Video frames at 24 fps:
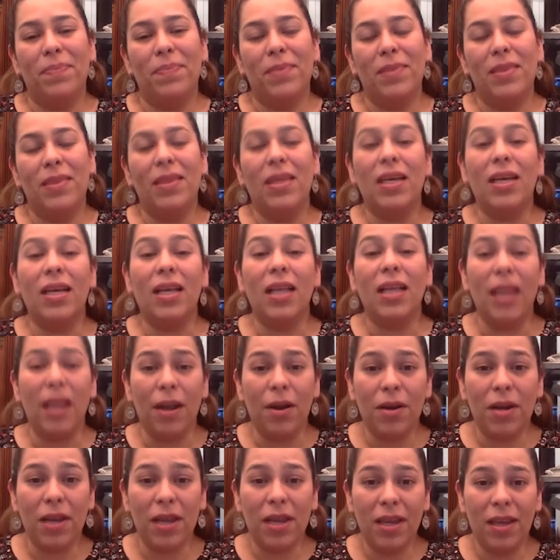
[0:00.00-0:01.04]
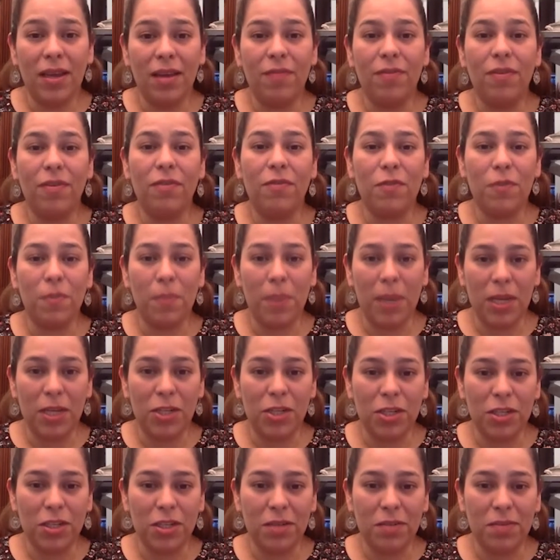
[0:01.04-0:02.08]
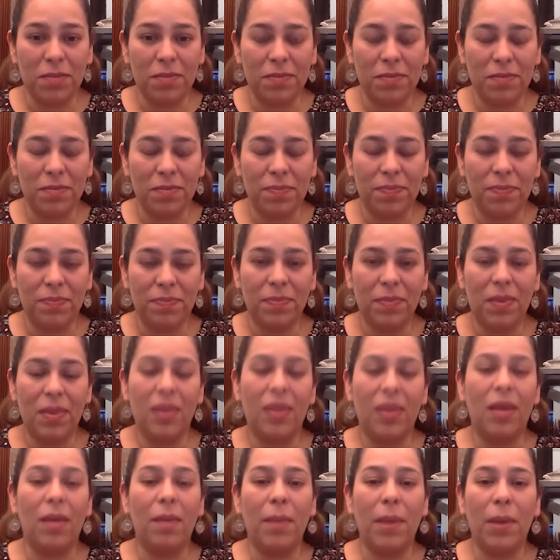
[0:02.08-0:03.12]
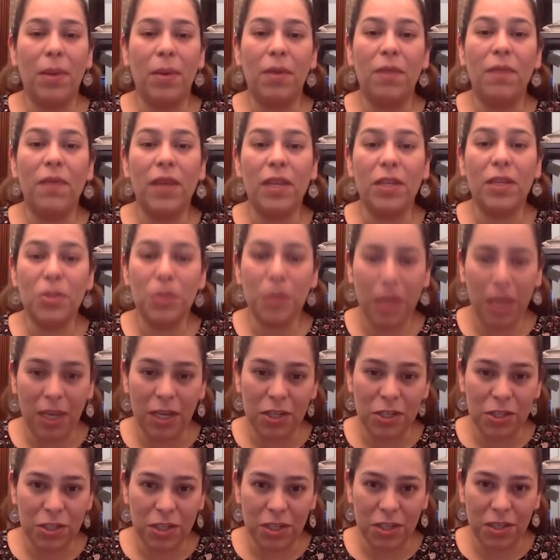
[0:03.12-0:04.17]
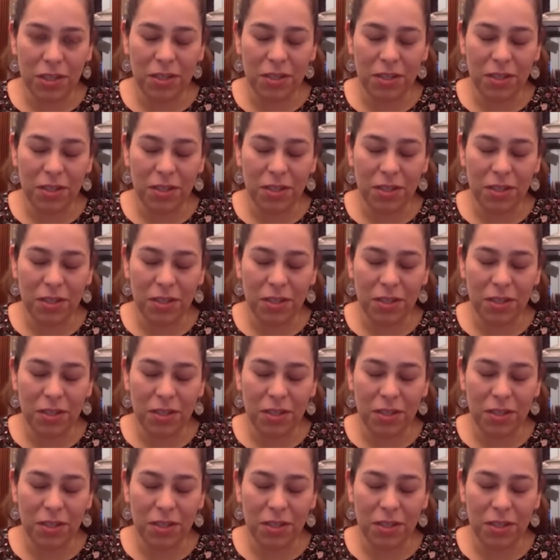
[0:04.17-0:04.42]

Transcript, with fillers: the clarity of information the amount of education